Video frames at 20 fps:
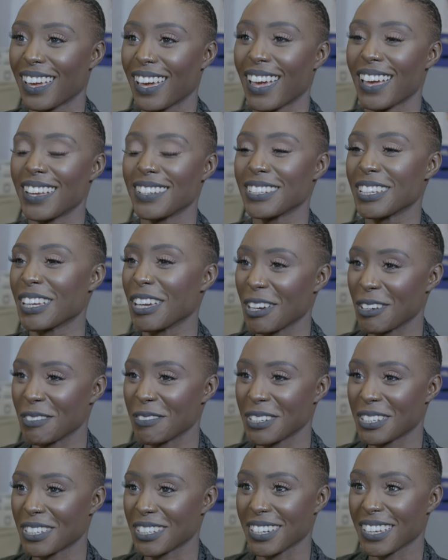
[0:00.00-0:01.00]
and
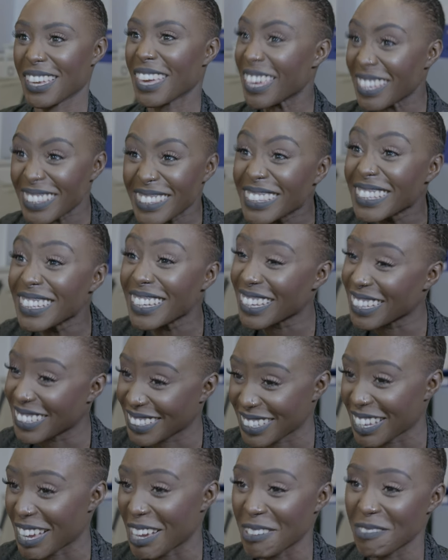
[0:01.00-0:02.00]
encouraging in the
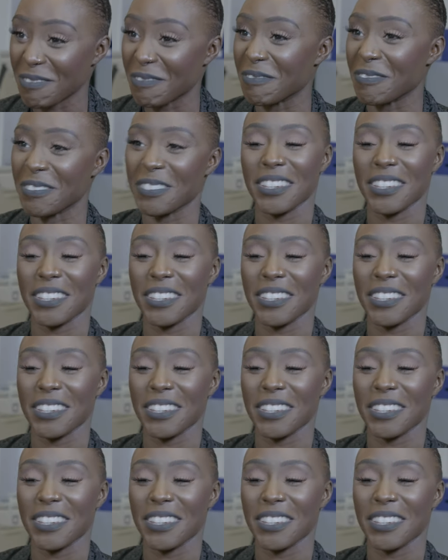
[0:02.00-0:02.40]
exam.